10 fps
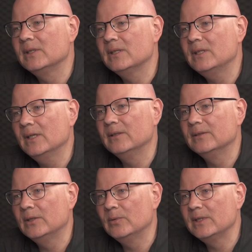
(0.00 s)
still
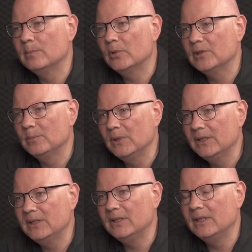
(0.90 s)
there is a
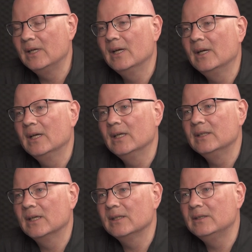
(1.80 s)
possibility
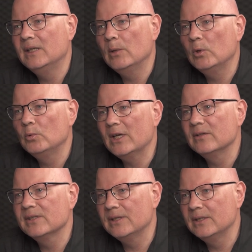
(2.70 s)
that they will
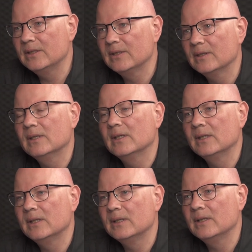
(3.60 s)
reconsider
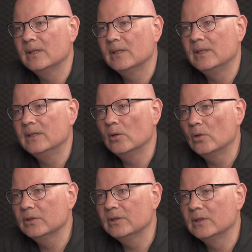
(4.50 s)
in the
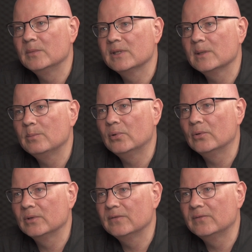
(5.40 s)
long term the
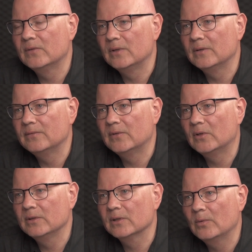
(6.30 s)
support
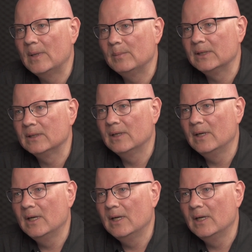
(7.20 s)
for the Kremlin